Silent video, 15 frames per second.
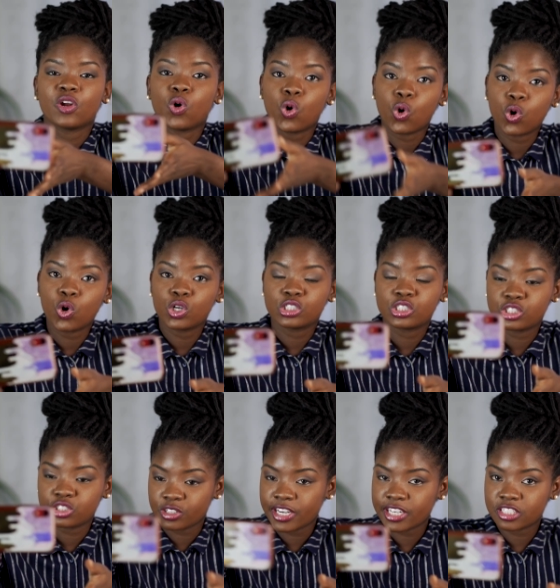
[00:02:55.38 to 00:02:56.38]
hold
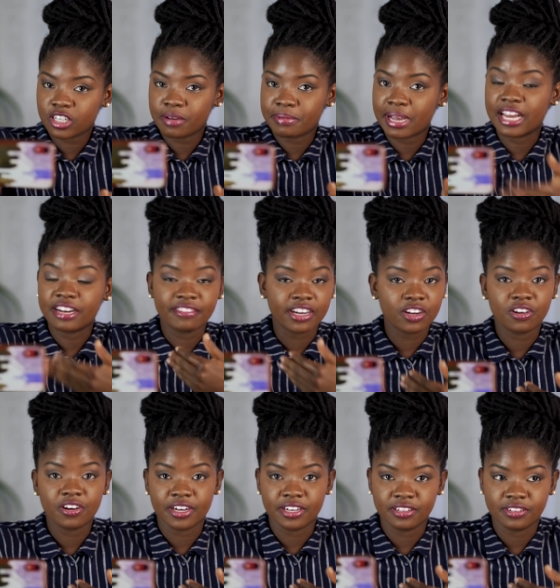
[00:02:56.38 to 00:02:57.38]
straight up and
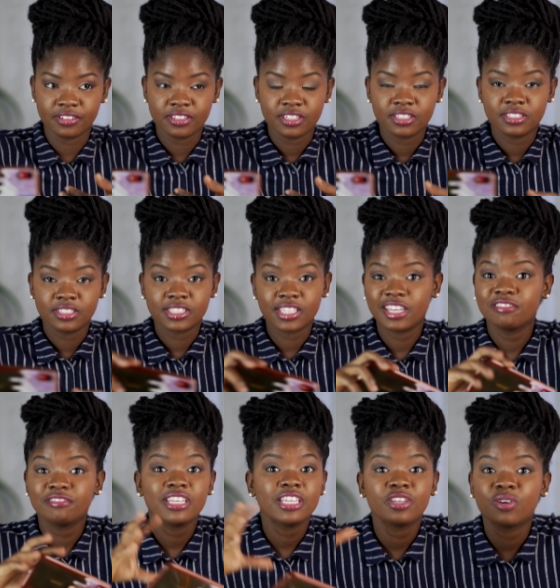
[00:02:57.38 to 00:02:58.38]
record you. So you
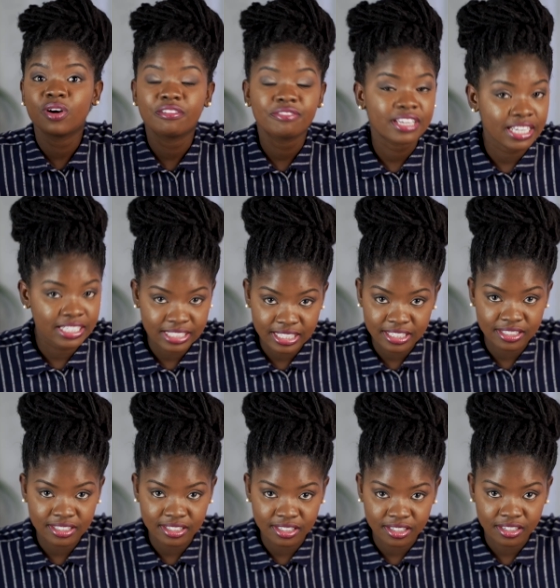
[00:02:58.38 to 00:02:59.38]
really don't have to get
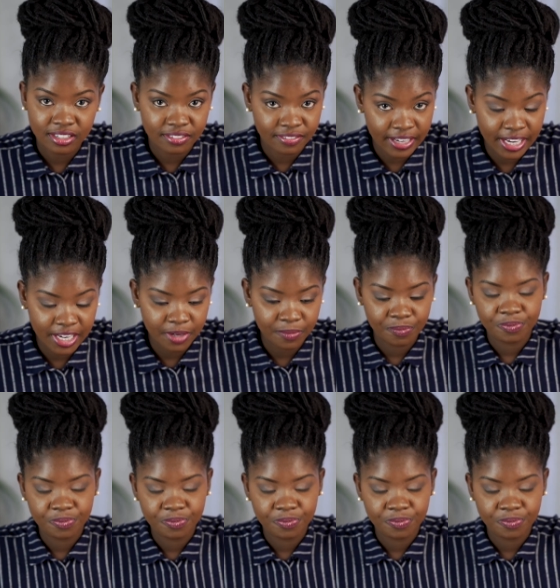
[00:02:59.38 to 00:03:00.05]
anything, right?